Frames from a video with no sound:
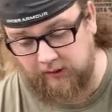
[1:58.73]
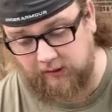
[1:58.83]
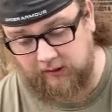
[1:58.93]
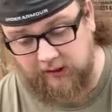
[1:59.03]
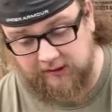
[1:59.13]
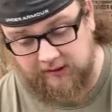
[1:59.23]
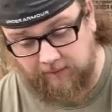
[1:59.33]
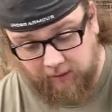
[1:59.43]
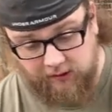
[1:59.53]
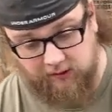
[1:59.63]
Because it's
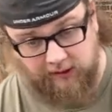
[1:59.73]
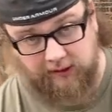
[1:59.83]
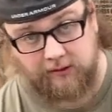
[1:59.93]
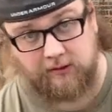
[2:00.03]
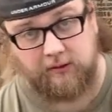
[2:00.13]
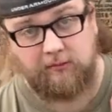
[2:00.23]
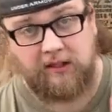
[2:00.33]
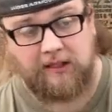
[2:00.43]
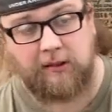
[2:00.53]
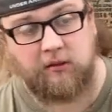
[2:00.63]
frustrating. Me
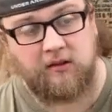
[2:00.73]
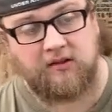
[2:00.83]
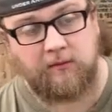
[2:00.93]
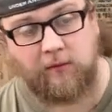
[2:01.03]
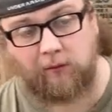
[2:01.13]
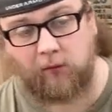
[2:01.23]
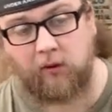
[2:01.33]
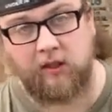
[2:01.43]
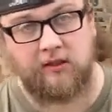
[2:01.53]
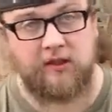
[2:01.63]
and Dad were going to assemble the
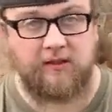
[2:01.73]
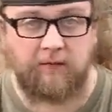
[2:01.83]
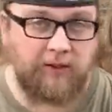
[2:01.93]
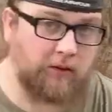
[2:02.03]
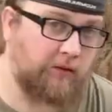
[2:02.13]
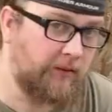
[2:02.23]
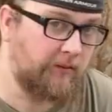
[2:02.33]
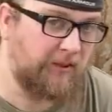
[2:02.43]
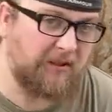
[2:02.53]
400, she has a video of it with the